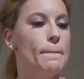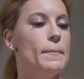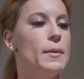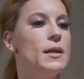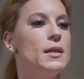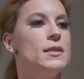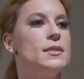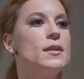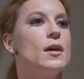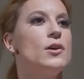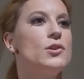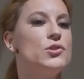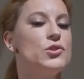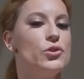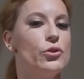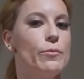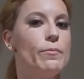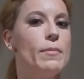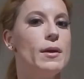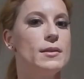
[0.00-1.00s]
but it's also
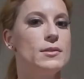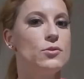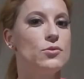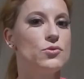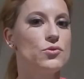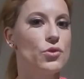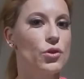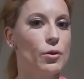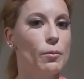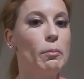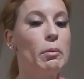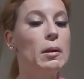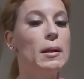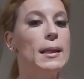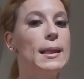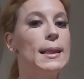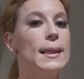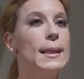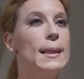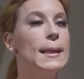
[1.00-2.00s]
your muscles were
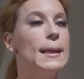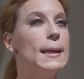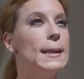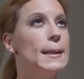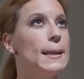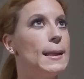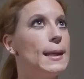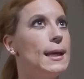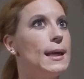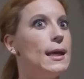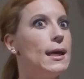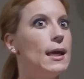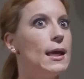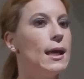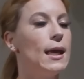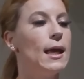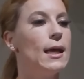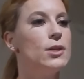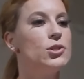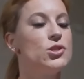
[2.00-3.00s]
completely
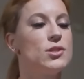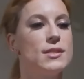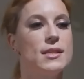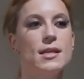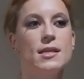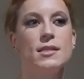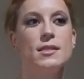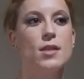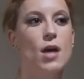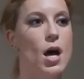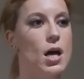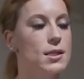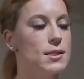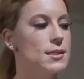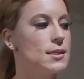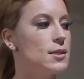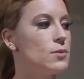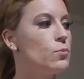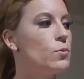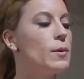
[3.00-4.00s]
just exhausted.